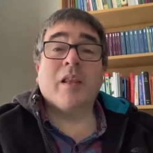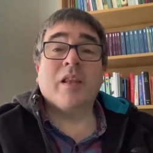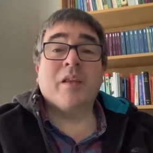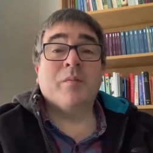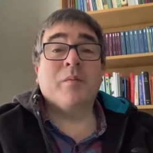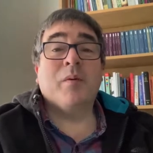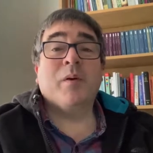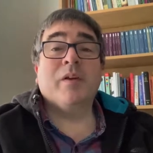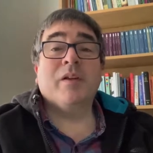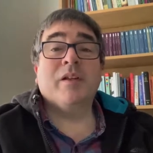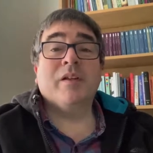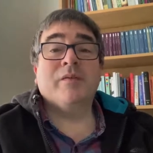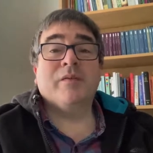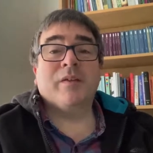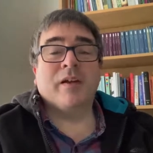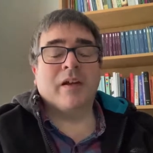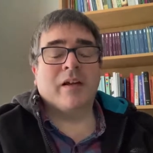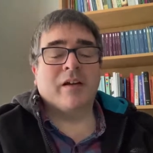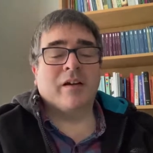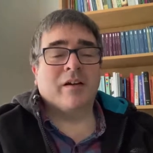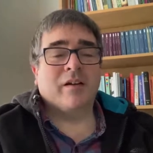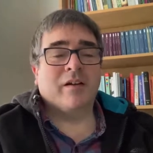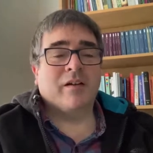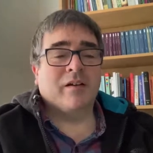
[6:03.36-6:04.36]
to point the
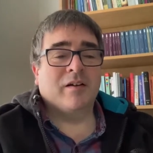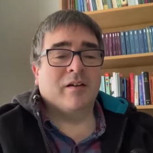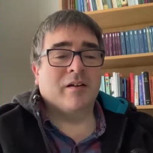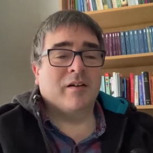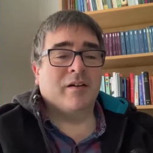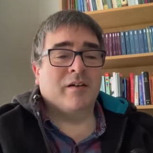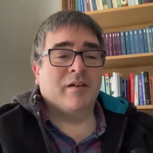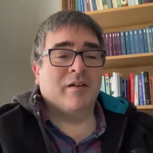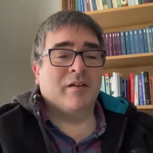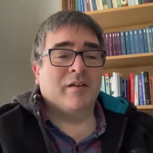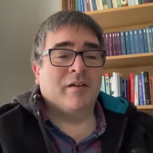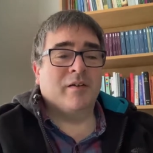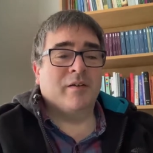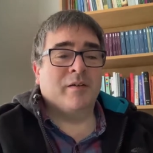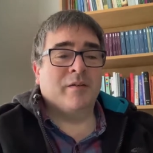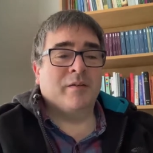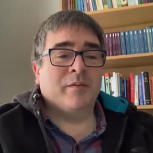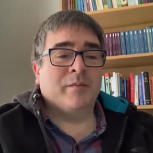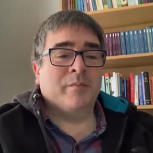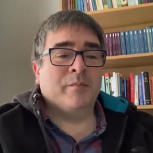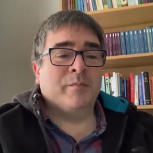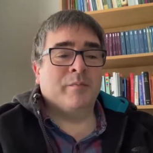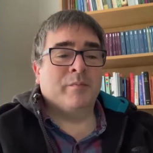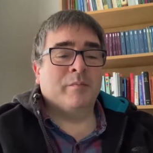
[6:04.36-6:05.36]
finger.
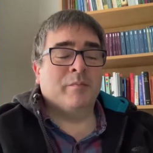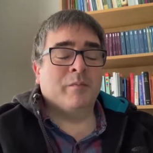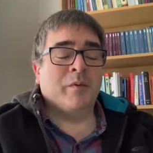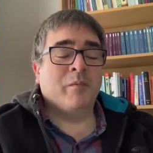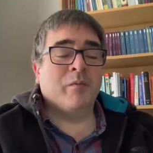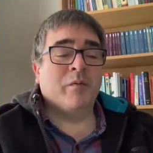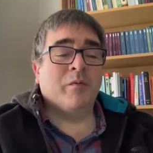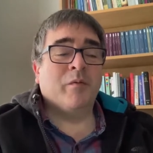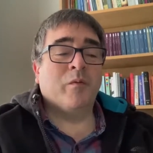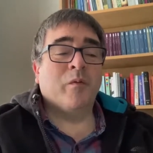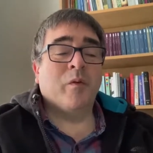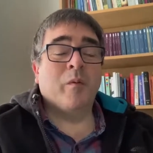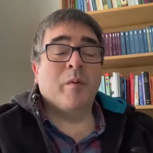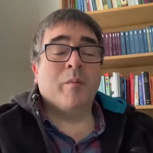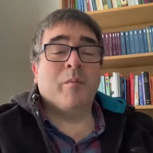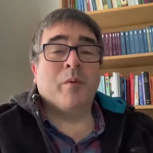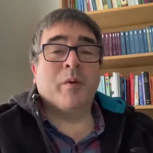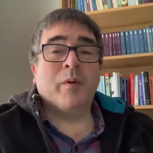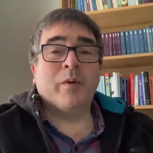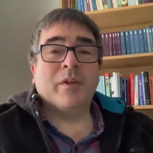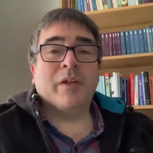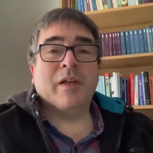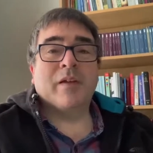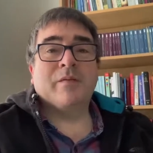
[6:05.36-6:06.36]
But before we
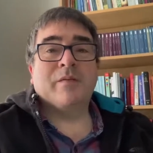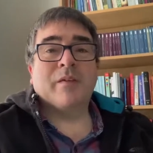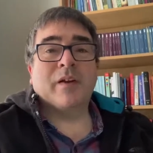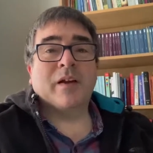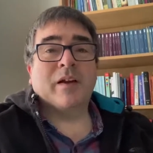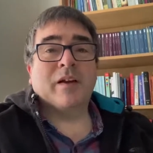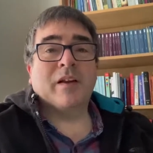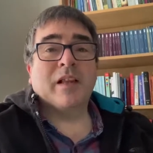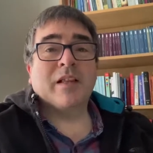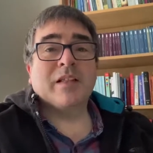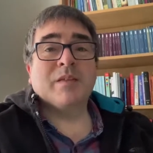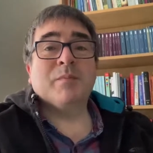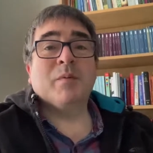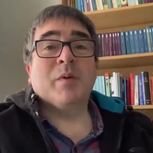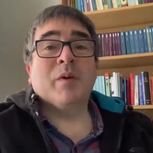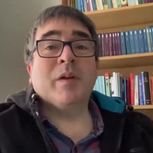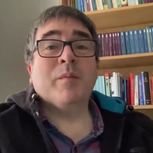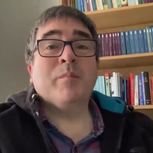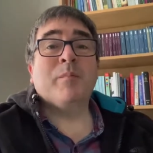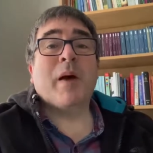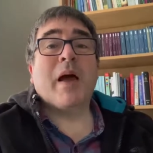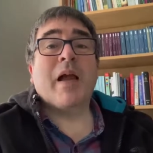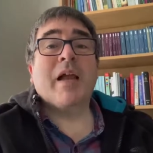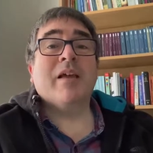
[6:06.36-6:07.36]
point that finger, let's point
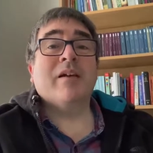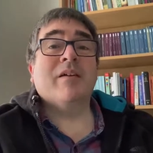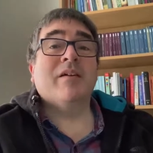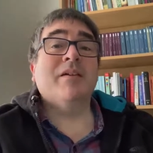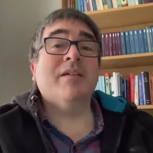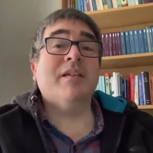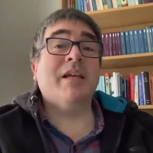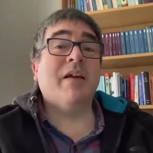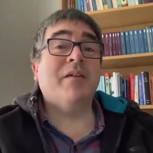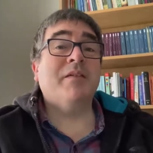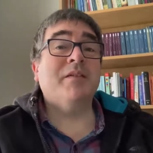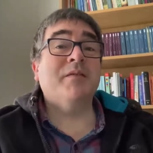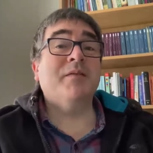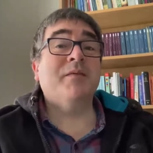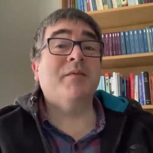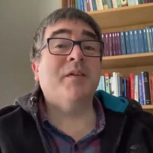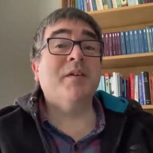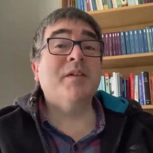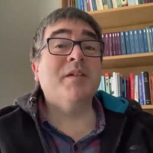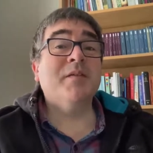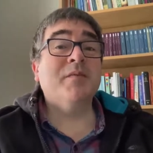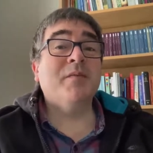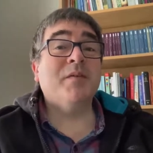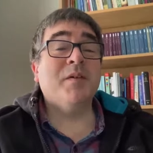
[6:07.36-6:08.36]
it back at ourselves
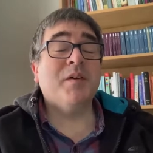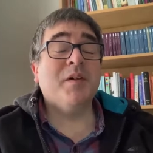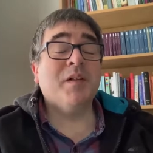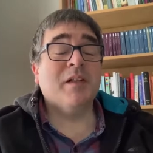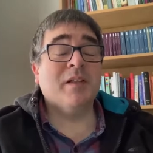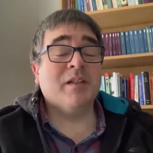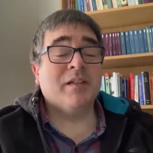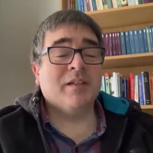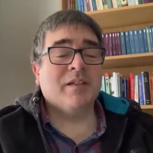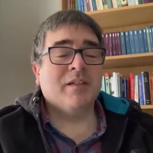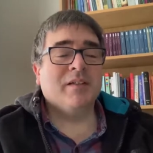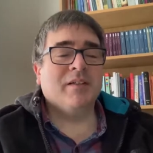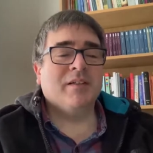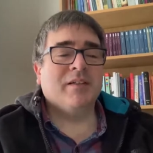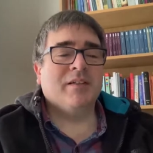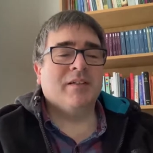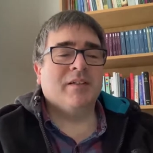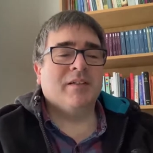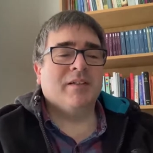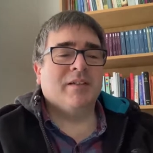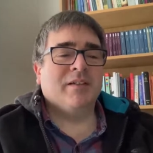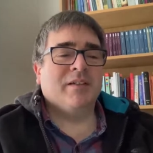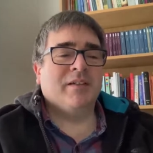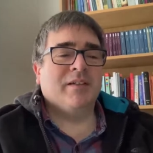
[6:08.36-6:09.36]
first of all.
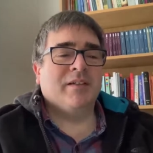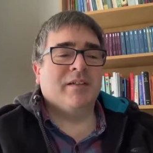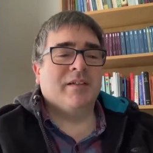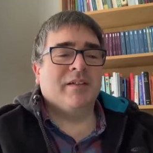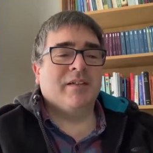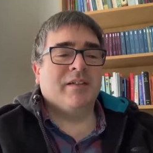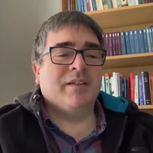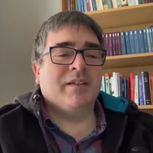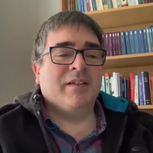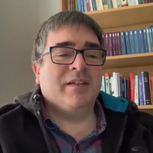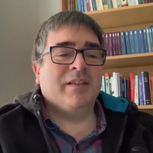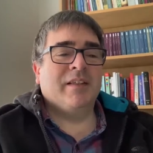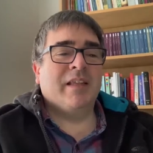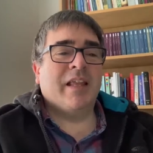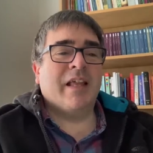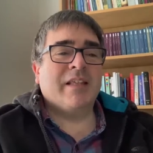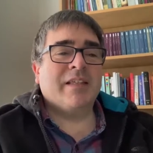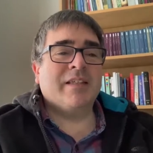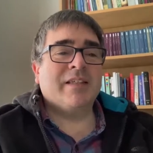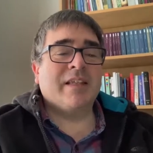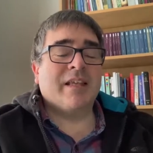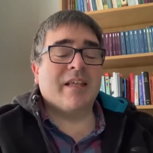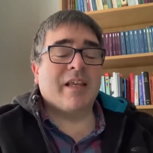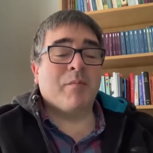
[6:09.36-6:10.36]
And
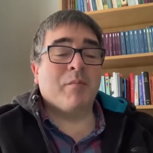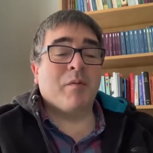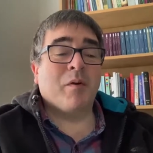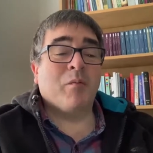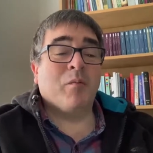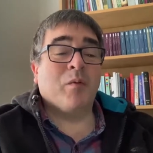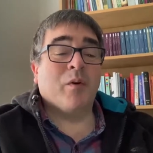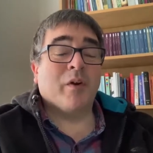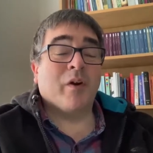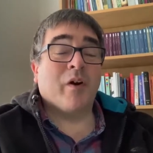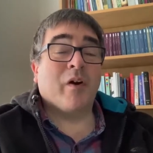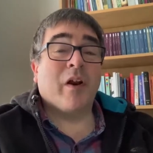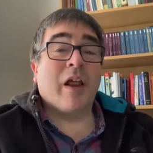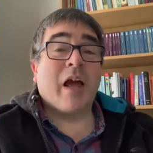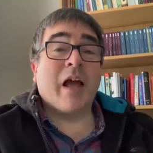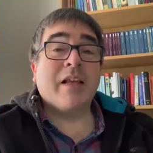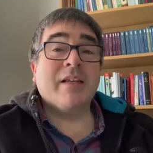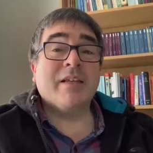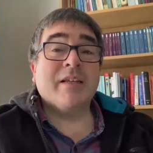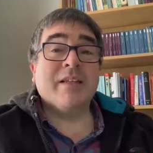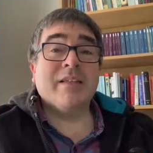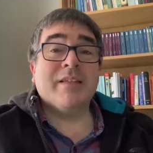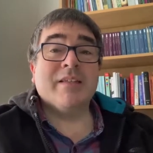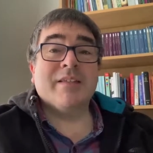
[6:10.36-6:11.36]
let's think about what our
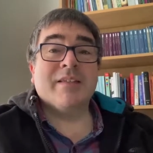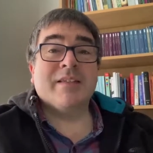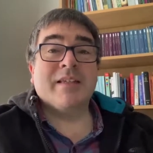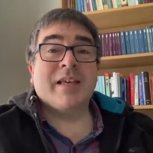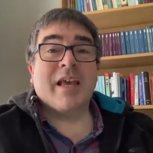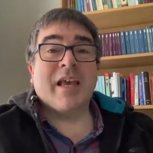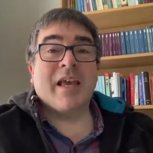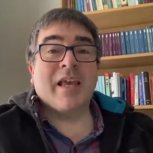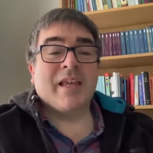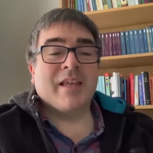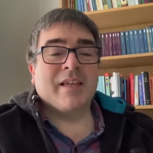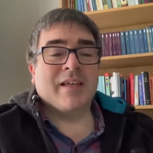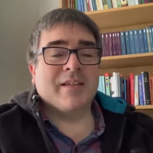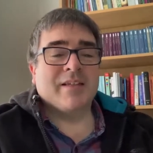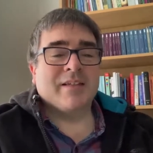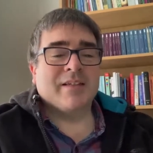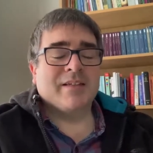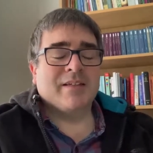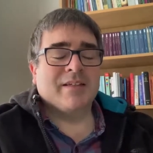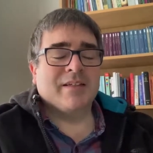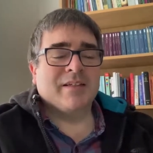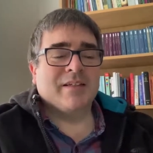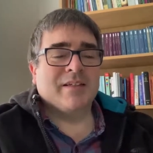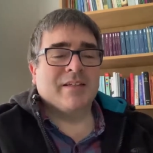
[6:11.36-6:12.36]
actions say,
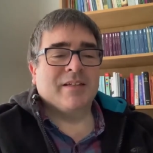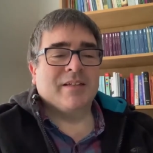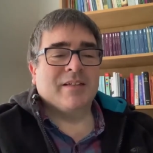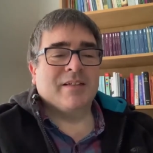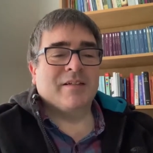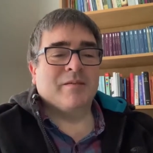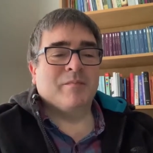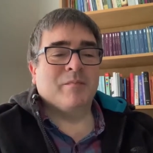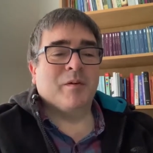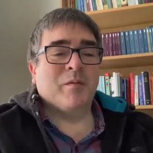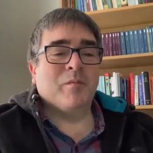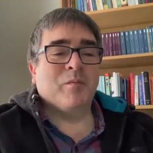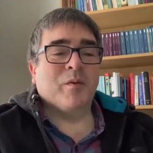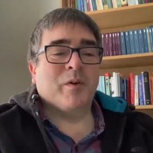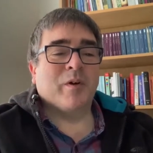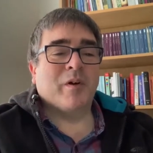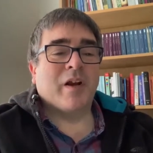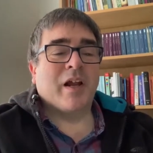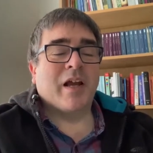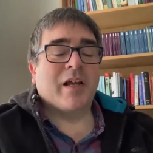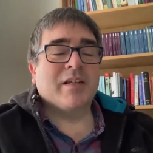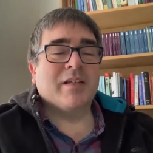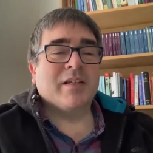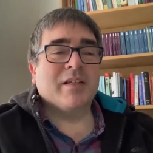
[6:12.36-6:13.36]
about what our
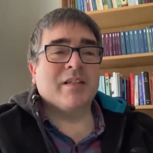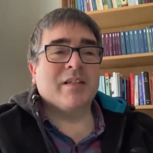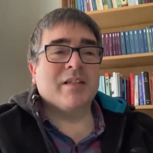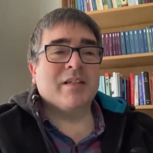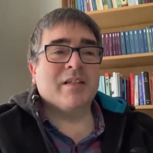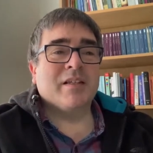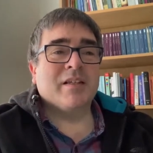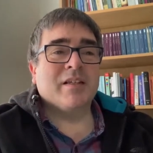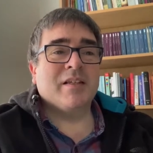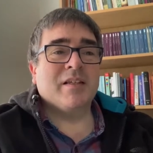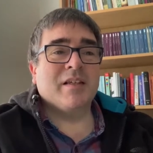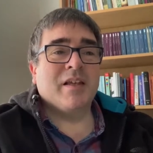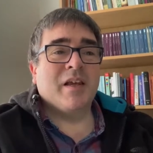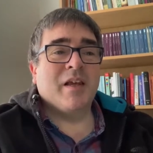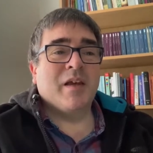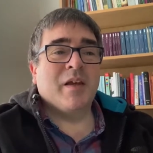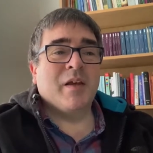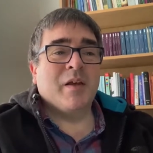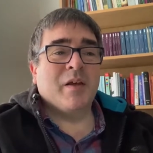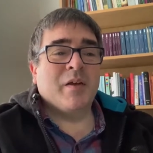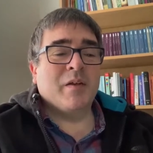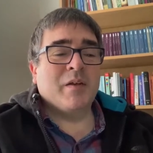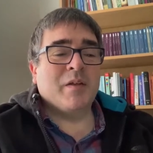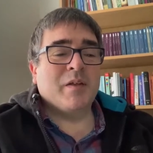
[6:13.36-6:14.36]
actions
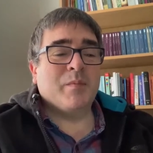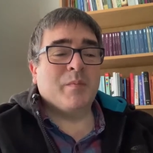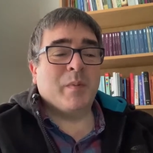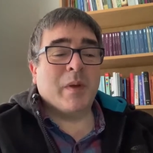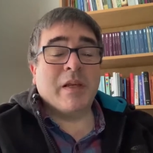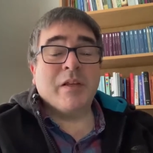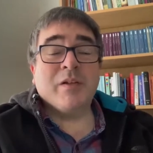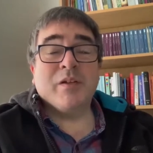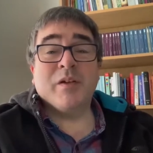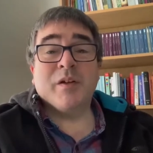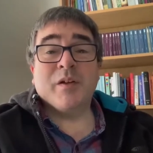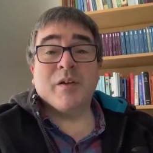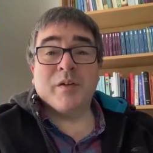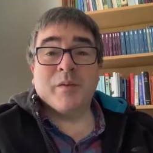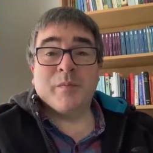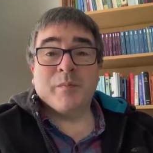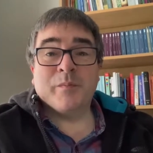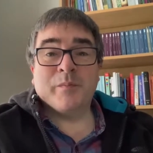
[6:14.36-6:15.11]
speak to,